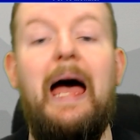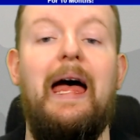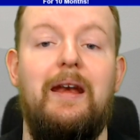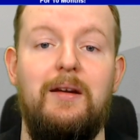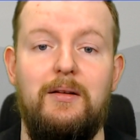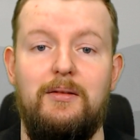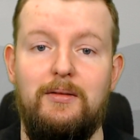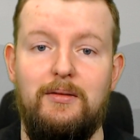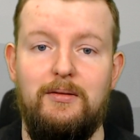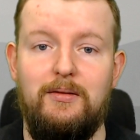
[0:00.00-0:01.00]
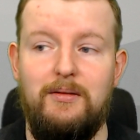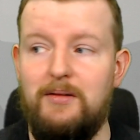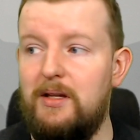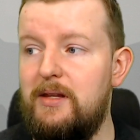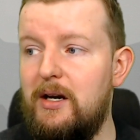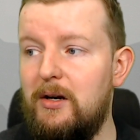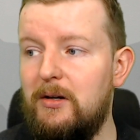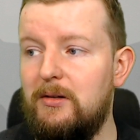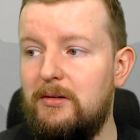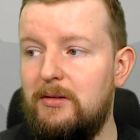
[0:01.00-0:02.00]
bad that
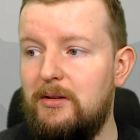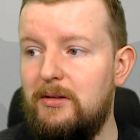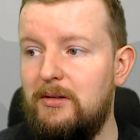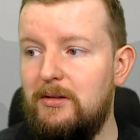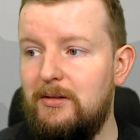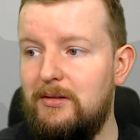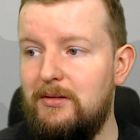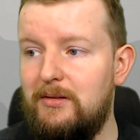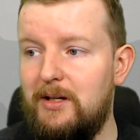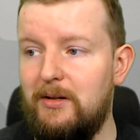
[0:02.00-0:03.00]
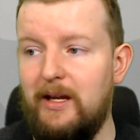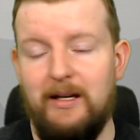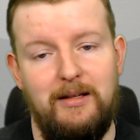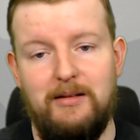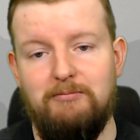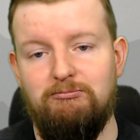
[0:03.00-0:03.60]
they're like,